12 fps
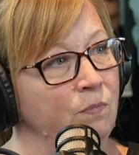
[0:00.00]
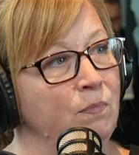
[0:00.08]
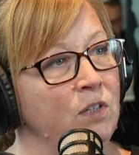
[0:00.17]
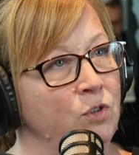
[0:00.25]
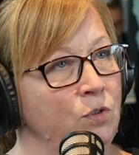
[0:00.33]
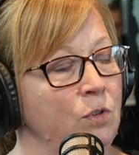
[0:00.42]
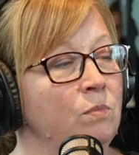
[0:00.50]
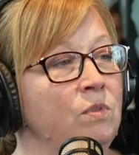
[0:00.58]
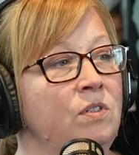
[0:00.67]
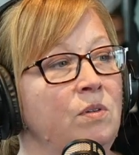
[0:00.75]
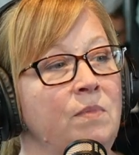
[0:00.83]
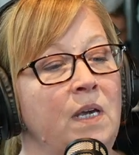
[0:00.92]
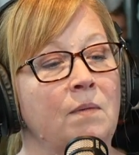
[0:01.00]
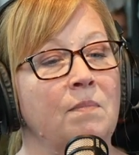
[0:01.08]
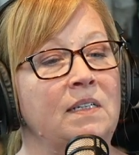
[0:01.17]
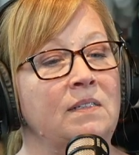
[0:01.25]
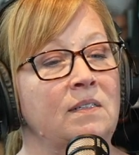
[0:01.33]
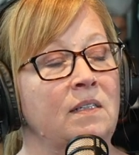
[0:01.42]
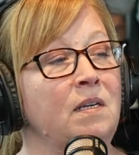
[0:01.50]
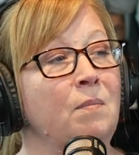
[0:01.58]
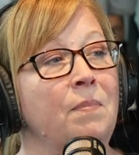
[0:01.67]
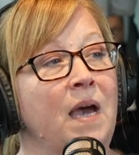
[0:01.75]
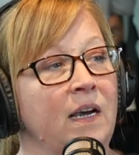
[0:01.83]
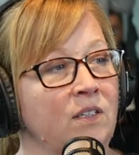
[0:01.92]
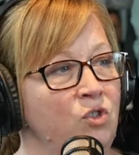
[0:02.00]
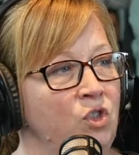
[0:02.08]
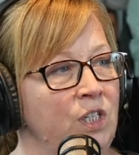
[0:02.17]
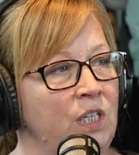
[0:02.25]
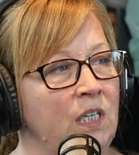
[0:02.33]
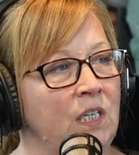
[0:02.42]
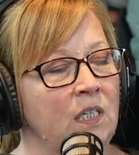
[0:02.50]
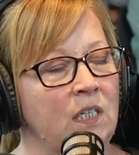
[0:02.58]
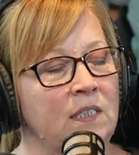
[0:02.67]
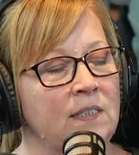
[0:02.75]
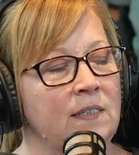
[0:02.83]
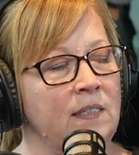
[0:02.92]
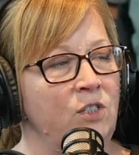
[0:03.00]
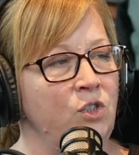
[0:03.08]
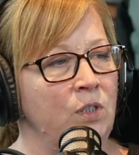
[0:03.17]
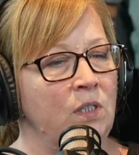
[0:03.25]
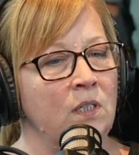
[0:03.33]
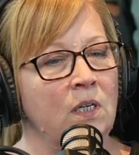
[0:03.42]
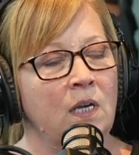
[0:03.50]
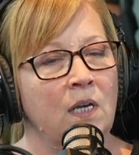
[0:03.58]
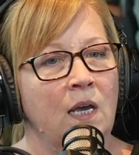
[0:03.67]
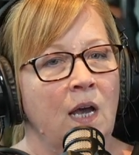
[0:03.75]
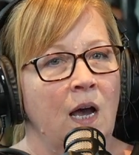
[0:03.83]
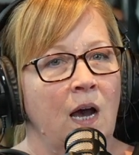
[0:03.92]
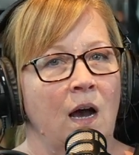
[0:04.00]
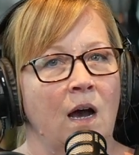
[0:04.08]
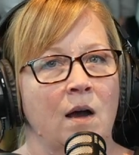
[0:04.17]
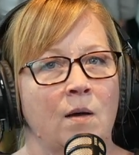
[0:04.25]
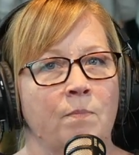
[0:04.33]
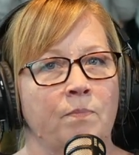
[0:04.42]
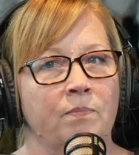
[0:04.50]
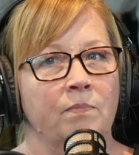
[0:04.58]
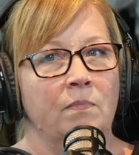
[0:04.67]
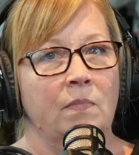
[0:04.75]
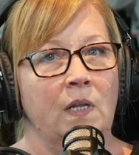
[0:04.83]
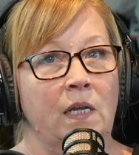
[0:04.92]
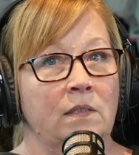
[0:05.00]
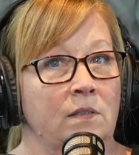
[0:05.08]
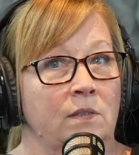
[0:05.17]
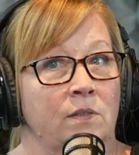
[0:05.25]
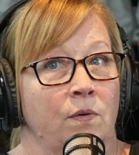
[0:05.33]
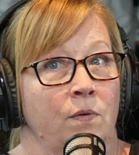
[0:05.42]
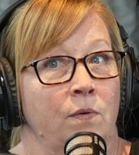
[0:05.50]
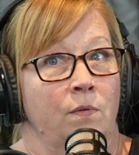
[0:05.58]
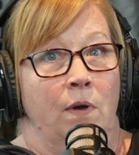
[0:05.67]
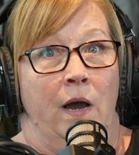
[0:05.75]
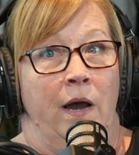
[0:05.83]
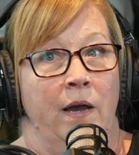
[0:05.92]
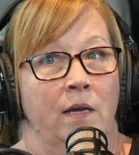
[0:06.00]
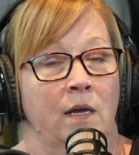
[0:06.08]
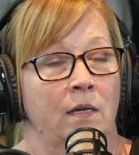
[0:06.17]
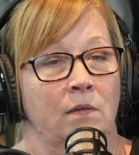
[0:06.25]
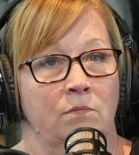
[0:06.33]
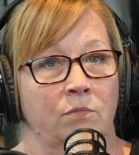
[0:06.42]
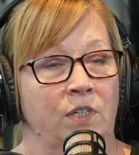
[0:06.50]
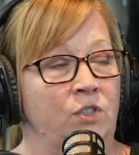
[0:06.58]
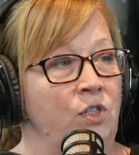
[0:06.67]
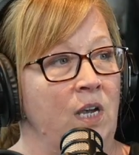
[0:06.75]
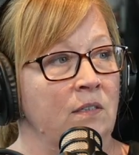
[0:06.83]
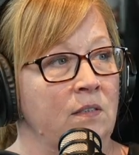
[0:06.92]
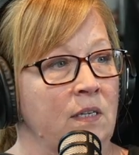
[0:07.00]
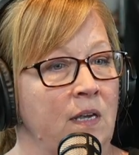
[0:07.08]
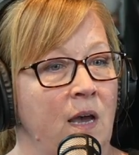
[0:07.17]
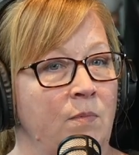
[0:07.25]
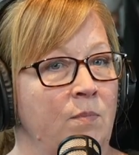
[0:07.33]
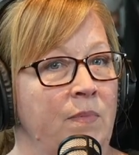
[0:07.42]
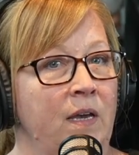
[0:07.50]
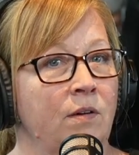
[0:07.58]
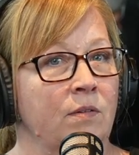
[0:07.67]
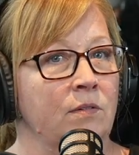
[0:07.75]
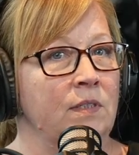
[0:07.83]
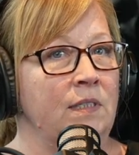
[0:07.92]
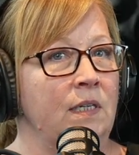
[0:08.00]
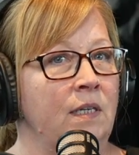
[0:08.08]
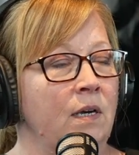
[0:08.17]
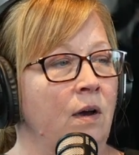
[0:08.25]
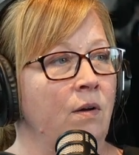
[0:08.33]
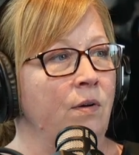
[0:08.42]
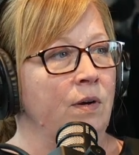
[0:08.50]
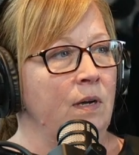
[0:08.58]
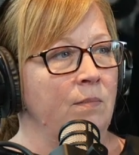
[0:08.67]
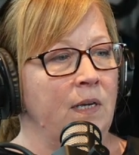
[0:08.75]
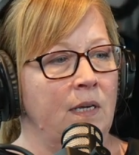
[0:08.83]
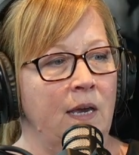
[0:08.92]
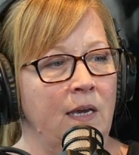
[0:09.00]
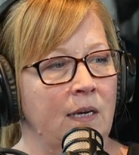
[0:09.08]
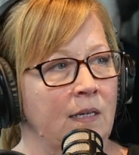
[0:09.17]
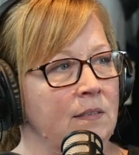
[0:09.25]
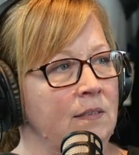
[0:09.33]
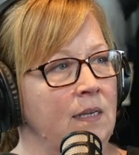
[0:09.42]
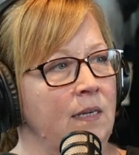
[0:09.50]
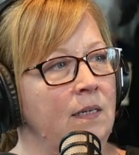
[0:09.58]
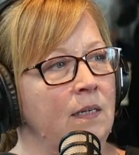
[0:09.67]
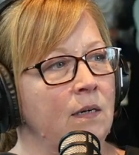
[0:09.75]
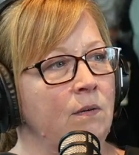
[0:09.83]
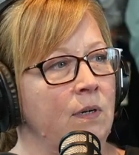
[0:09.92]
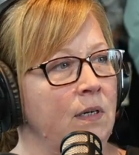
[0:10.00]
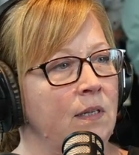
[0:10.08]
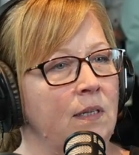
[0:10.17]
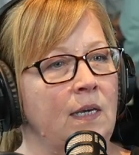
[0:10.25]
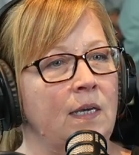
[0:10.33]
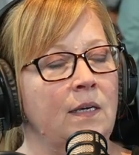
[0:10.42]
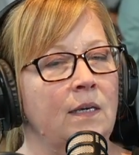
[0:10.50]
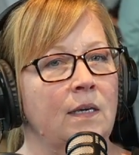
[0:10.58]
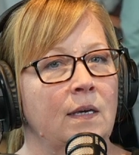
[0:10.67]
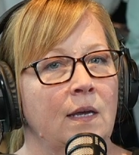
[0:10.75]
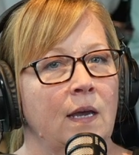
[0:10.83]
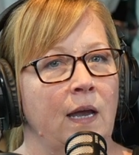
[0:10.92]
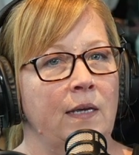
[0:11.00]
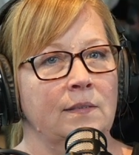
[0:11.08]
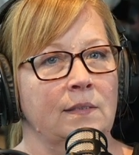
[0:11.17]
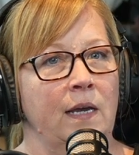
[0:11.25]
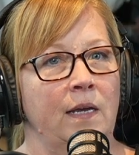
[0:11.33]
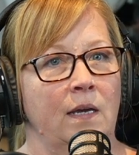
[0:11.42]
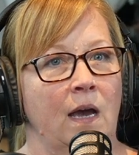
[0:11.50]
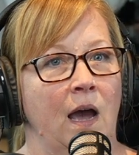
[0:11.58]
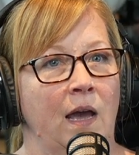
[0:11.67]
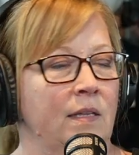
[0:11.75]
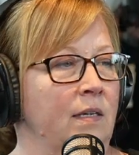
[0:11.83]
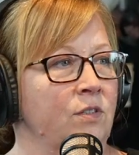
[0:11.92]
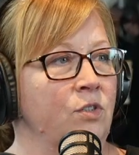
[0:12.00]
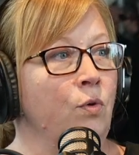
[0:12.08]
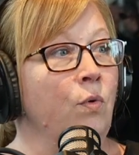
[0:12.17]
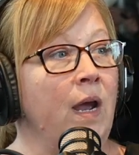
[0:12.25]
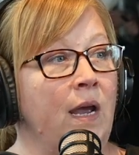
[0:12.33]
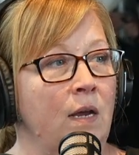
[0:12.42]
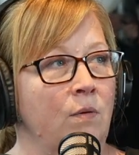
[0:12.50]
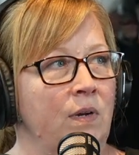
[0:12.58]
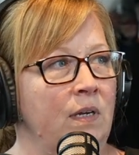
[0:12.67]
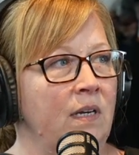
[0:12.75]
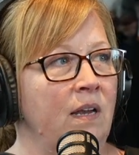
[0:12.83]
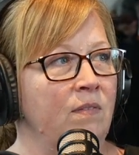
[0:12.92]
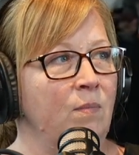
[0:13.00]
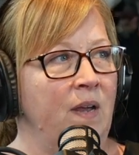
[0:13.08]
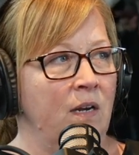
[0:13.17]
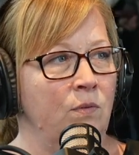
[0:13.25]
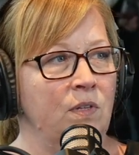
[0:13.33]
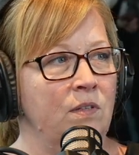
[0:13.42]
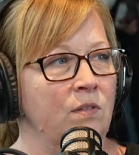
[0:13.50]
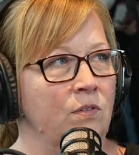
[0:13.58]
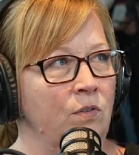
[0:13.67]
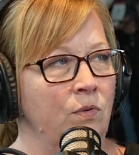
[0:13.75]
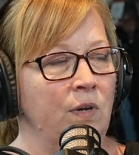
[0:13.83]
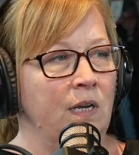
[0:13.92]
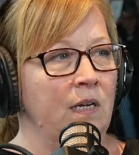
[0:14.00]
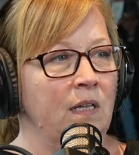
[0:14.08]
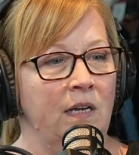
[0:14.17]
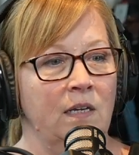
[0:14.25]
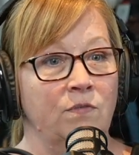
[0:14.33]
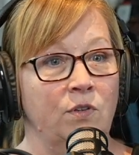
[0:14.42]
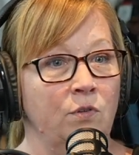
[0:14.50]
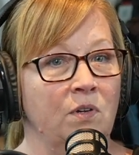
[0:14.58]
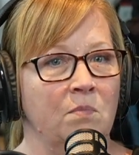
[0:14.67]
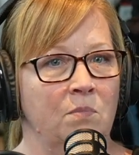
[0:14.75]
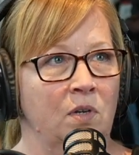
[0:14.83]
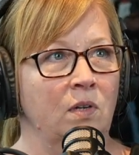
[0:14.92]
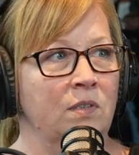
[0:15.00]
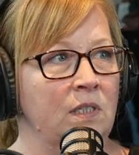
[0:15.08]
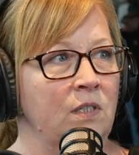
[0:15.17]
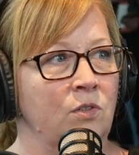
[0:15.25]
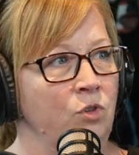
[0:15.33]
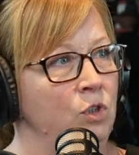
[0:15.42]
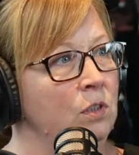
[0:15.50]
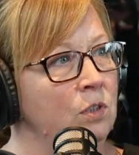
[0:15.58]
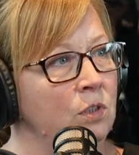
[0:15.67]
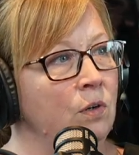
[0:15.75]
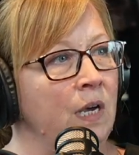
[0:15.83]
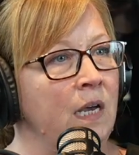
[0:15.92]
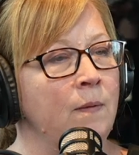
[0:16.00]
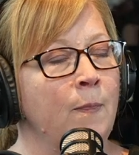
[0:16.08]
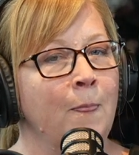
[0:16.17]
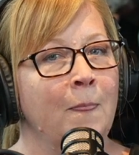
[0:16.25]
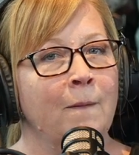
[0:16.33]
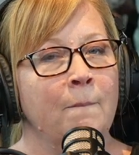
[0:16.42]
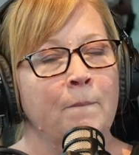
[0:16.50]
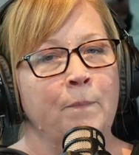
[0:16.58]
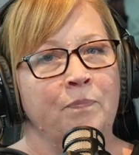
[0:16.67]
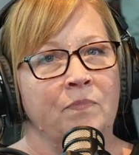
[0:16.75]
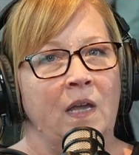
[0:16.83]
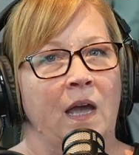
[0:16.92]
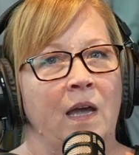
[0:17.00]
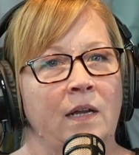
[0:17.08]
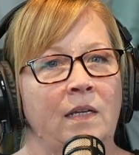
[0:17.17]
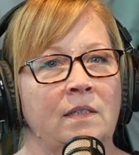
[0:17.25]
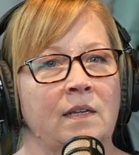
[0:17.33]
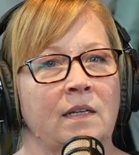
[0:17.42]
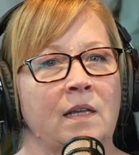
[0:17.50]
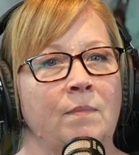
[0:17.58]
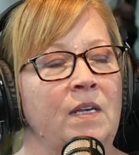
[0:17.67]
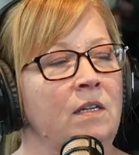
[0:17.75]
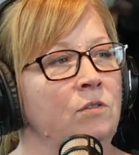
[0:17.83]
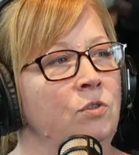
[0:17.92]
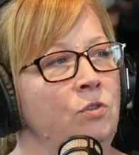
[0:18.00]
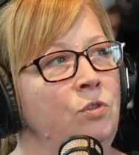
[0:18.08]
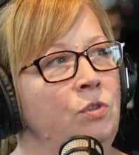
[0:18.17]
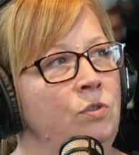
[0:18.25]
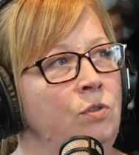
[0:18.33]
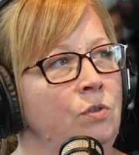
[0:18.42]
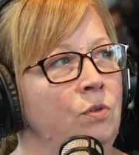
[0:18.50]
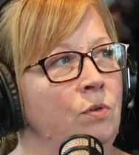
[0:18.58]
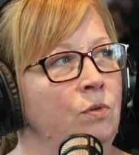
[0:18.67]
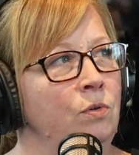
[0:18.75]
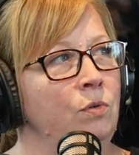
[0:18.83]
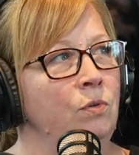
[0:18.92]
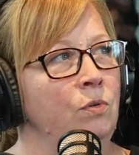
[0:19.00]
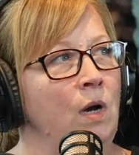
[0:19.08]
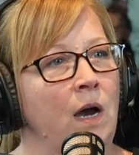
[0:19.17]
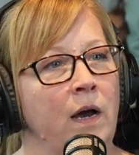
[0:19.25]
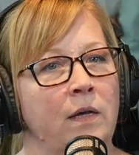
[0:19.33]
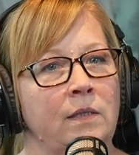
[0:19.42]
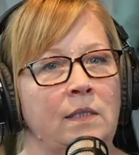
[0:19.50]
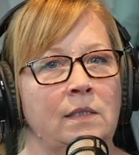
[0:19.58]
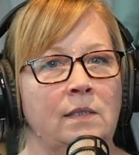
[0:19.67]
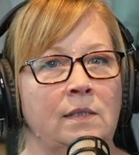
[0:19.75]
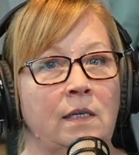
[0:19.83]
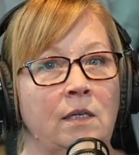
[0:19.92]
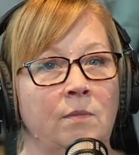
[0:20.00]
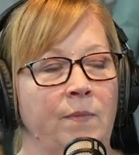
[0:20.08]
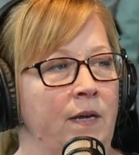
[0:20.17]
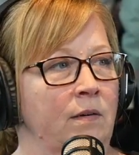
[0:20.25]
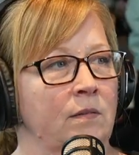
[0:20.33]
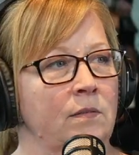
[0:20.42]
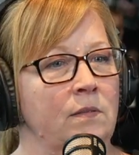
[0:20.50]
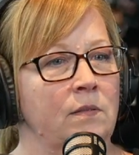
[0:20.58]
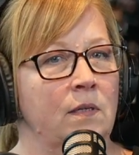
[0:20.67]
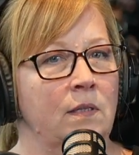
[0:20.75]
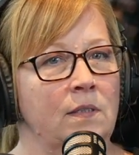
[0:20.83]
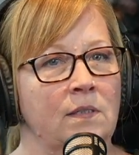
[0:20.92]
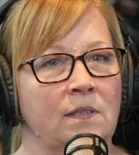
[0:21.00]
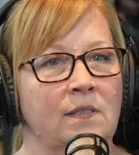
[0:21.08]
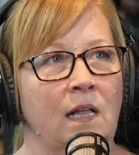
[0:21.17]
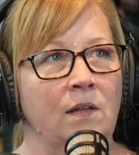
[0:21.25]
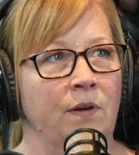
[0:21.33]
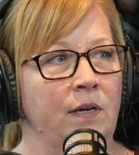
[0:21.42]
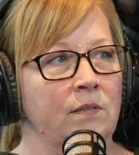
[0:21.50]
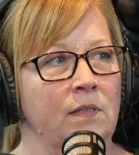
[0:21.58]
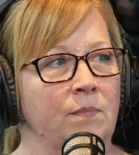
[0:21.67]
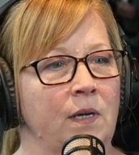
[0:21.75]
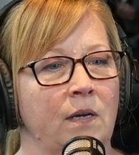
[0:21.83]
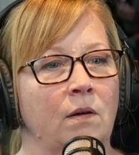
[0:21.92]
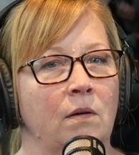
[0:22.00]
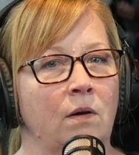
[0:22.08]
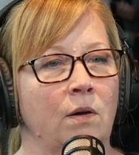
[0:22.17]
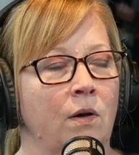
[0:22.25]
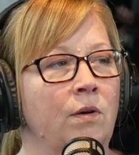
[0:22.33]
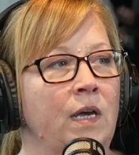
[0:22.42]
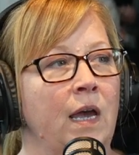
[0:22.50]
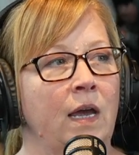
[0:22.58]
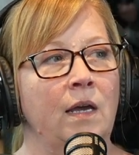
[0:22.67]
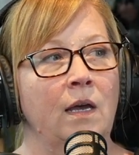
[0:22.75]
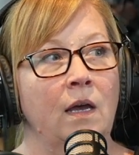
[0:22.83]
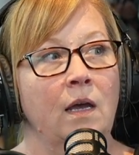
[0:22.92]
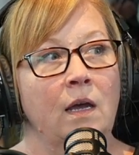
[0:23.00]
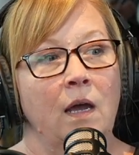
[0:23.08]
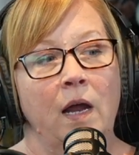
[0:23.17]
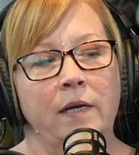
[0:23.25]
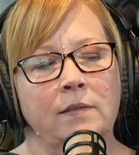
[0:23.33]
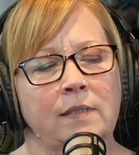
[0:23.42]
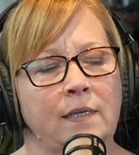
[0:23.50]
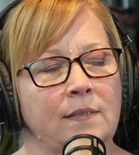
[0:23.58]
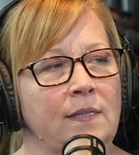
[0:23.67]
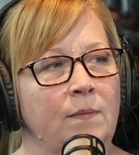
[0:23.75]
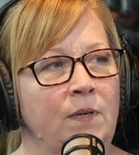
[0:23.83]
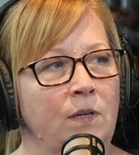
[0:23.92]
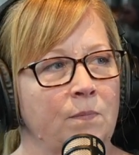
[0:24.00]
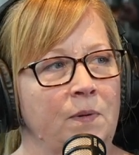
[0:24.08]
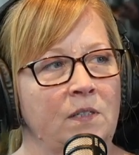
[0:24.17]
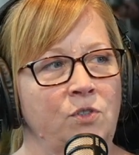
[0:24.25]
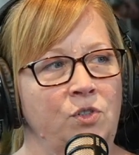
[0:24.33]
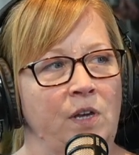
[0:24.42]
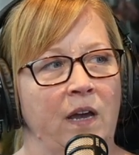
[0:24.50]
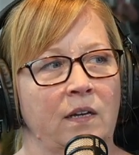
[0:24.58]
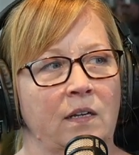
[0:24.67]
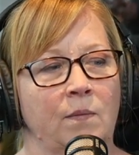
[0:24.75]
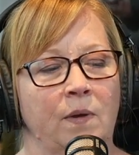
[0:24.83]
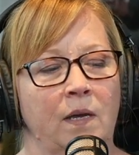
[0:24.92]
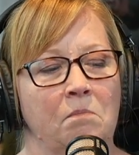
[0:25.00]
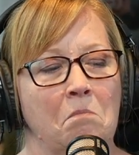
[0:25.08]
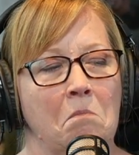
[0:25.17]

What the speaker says: mushrooms, to make mycelium packaging and insulation. And so I reached out to Evan Bayer, their CEO, and I'm like, hey, I got this idea. What do you think? And he's like, I think it's great. We didn't have the bandwidth to do it. Yeah. Like, if you can build it, you should do it. And he's like, let me introduce you to these incubators, these accelerators. I'm like, oh, okay. And he's like, send me your pitch deck. And I'm like,